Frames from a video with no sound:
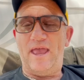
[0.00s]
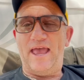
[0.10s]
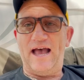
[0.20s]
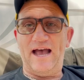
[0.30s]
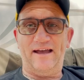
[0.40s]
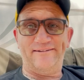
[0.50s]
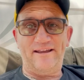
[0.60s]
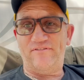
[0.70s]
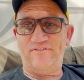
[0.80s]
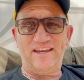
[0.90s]

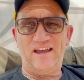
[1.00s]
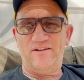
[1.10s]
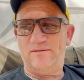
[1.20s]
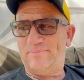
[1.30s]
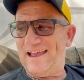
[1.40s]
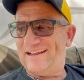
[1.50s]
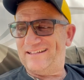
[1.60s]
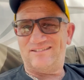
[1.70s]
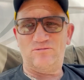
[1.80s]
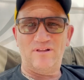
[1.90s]
Another video in the bag.
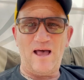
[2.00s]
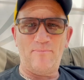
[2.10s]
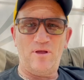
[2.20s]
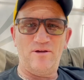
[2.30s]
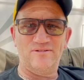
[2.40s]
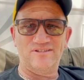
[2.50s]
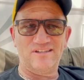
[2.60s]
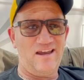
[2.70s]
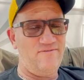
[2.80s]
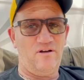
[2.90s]
That's all uploaded and
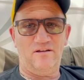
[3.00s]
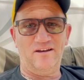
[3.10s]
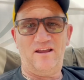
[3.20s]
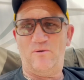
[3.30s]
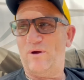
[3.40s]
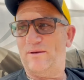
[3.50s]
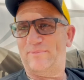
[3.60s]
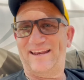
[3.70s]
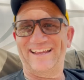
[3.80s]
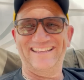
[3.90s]
saved. I don't know where I'm
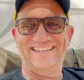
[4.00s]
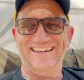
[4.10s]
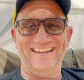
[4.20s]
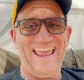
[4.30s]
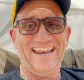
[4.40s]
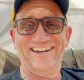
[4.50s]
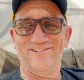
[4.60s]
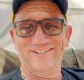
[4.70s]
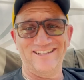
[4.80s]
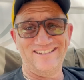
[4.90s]
going to get to edit all
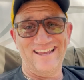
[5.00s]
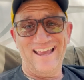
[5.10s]
this.